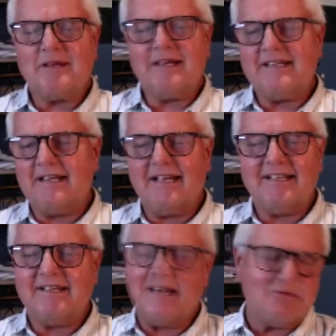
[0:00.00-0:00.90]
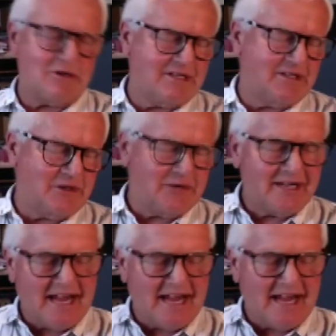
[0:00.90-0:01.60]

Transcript: He did he he wasn't doing